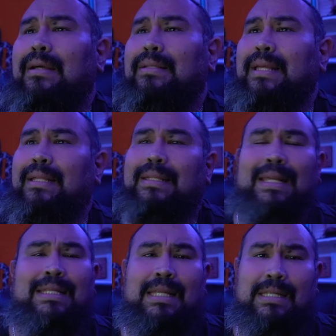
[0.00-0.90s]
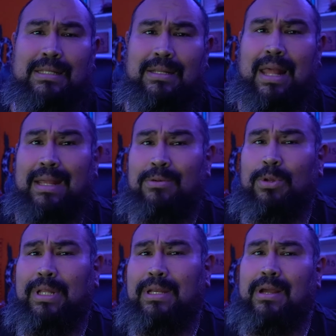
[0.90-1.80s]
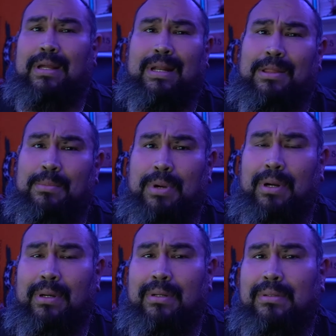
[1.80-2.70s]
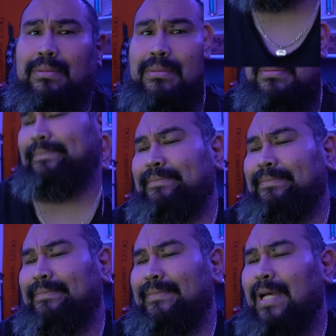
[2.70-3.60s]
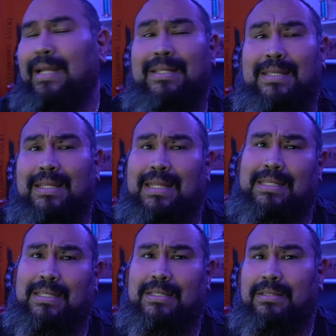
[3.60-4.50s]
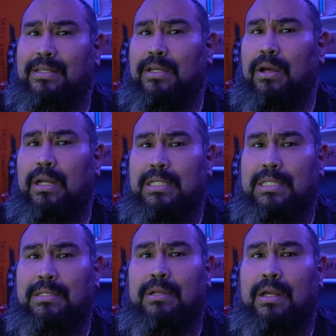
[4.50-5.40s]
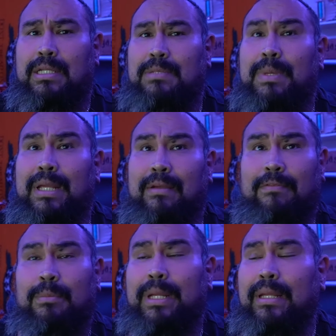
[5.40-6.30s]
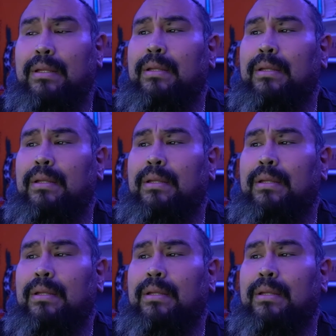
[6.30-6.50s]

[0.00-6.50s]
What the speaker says: they tend to like really knock it out of the park. Honestly, that's just, honest speaking for me.